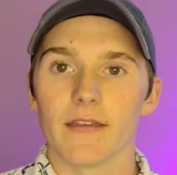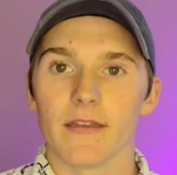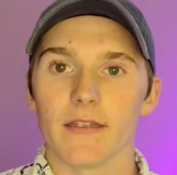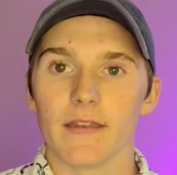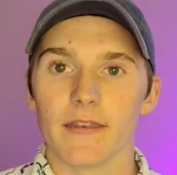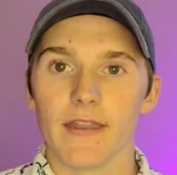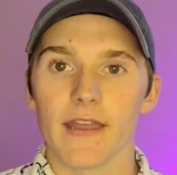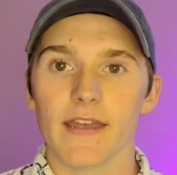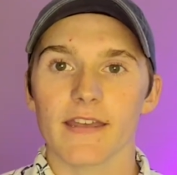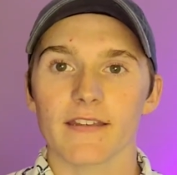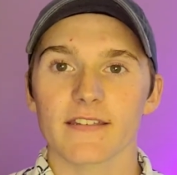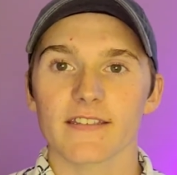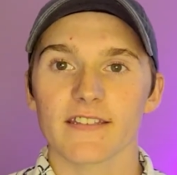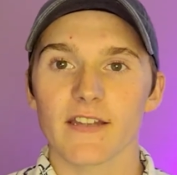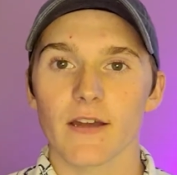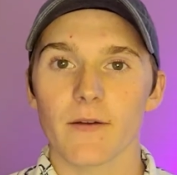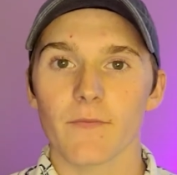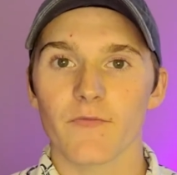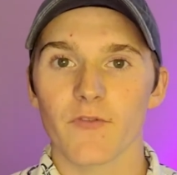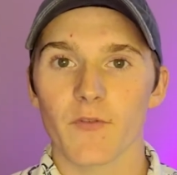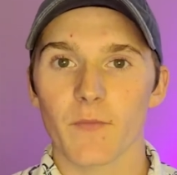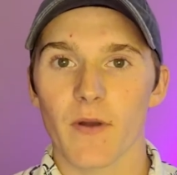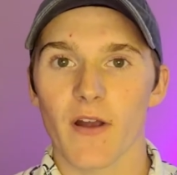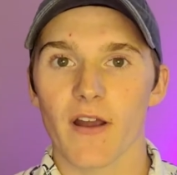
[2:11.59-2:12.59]
Next
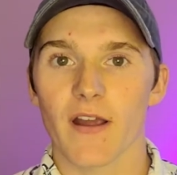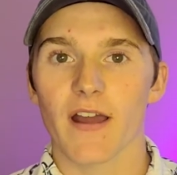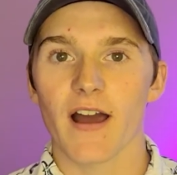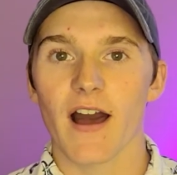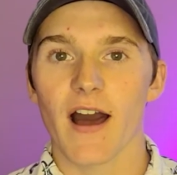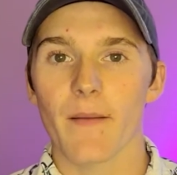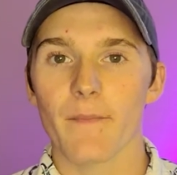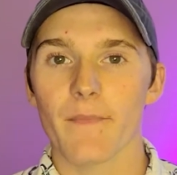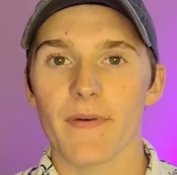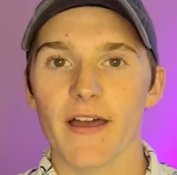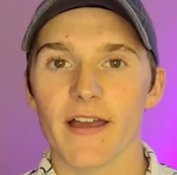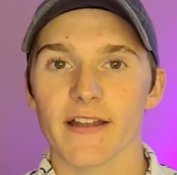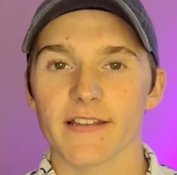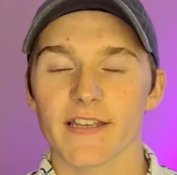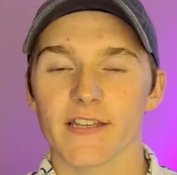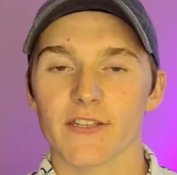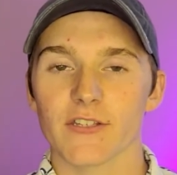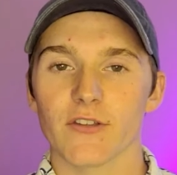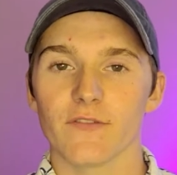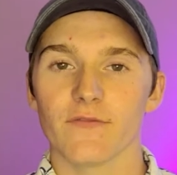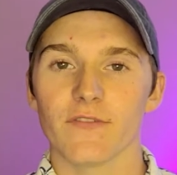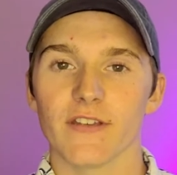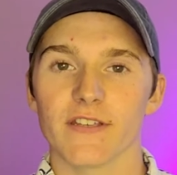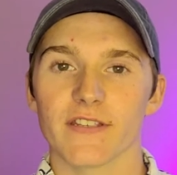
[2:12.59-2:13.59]
up from our compact
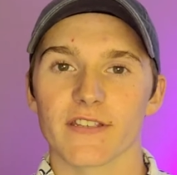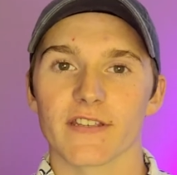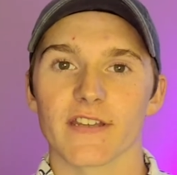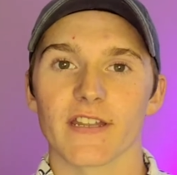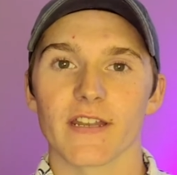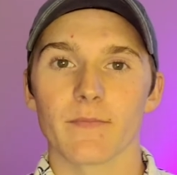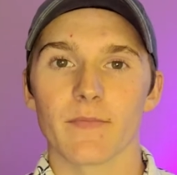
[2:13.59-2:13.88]
SUVs is going